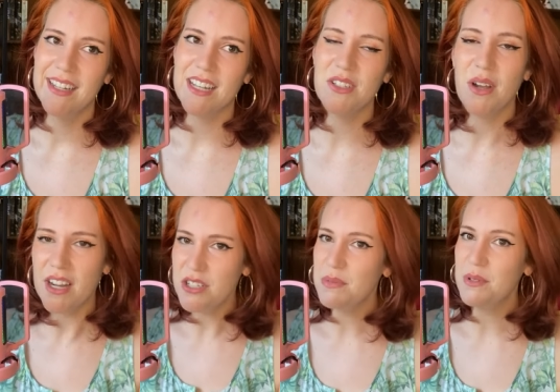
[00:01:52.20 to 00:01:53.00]
And so I
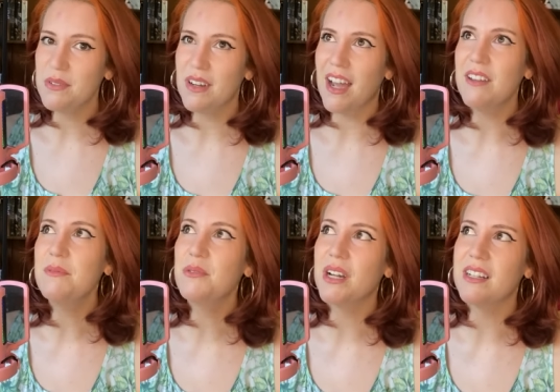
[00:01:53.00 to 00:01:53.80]
just been, I've
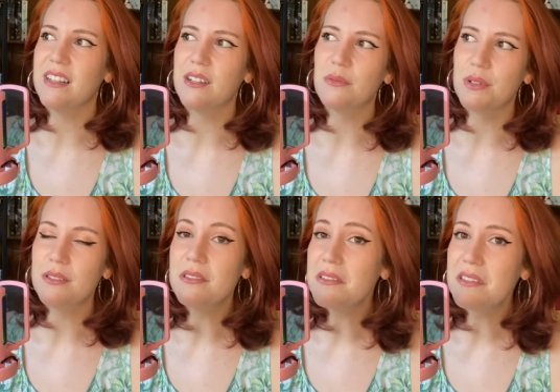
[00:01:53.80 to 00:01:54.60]
been writing like
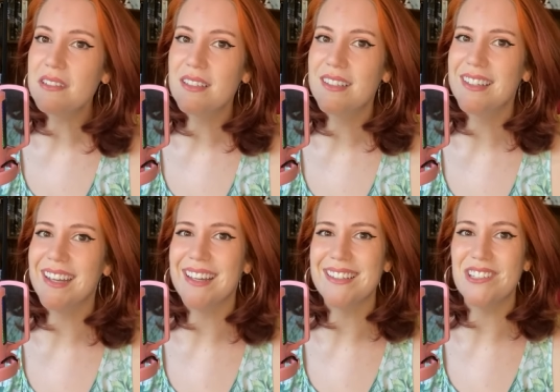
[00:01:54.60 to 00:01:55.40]
riddles
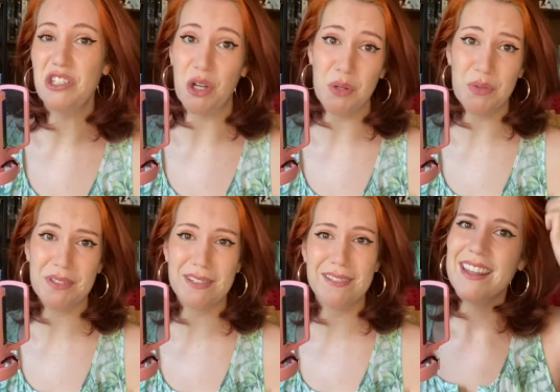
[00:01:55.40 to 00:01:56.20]
and
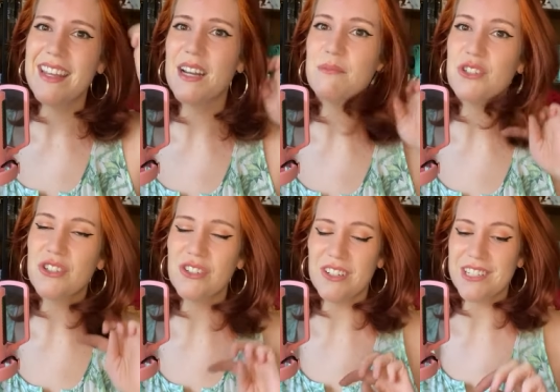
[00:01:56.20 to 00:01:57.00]
jokes that I'm
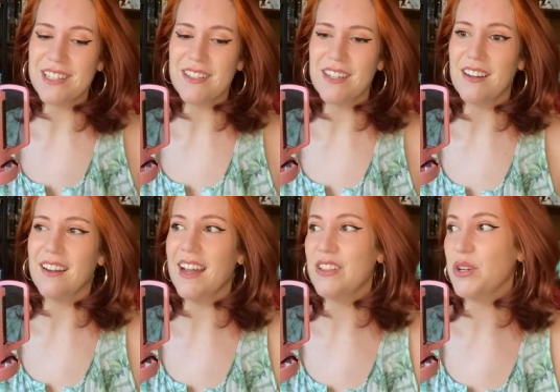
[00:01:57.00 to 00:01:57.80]
sure they're sitting
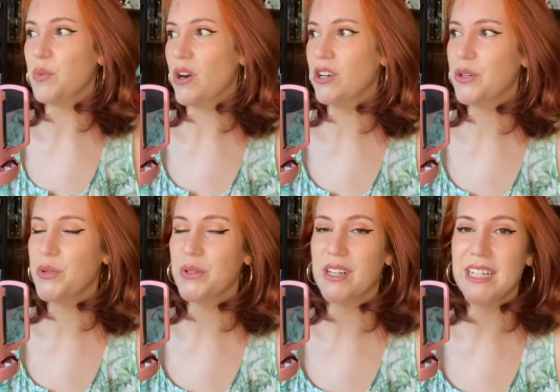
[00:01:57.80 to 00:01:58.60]
there at their water
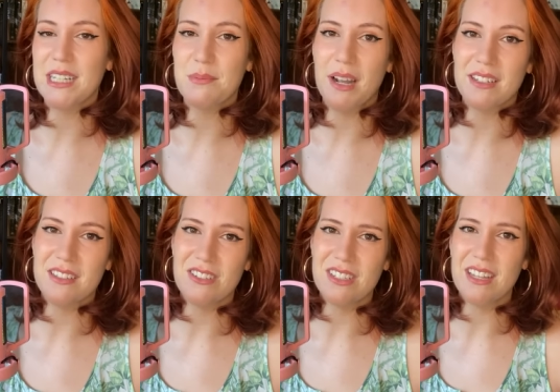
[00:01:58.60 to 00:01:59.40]
cooler at dance
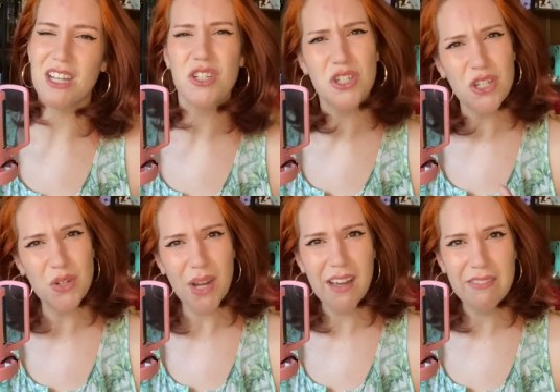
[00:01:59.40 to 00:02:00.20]
practice, just like, do
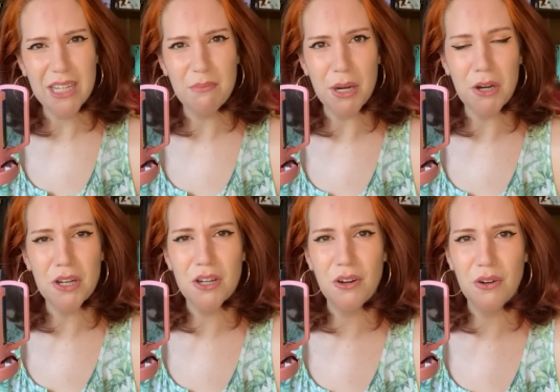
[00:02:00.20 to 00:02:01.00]
you have the
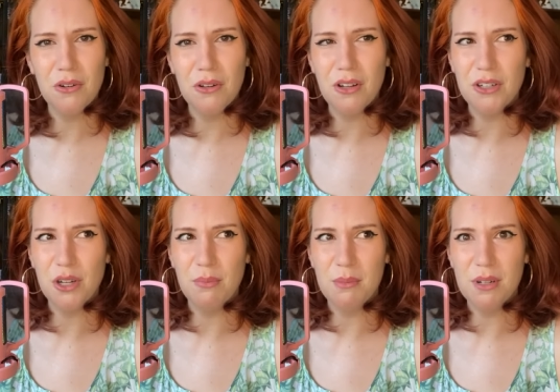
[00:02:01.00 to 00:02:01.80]
American girl on
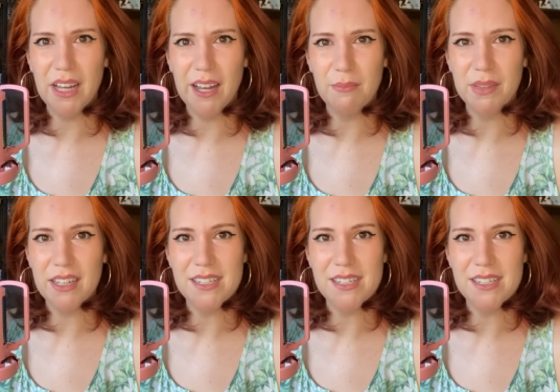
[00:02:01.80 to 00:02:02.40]
your Bubble app that